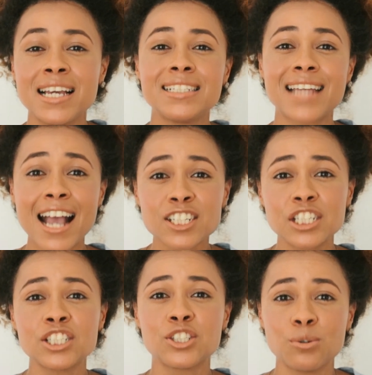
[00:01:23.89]
is
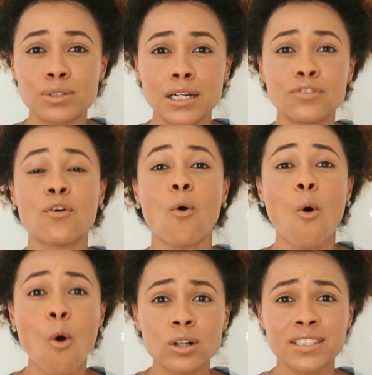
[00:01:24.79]
actually suited for
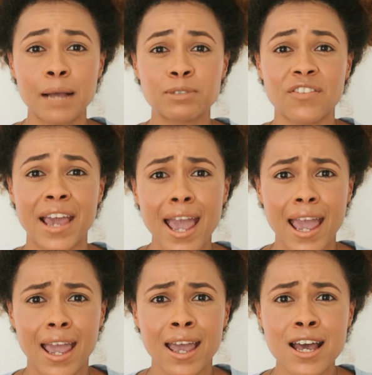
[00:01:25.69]
all types of
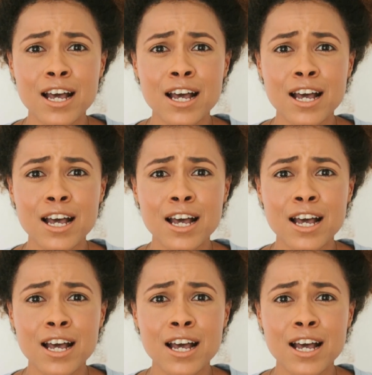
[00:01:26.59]
hair.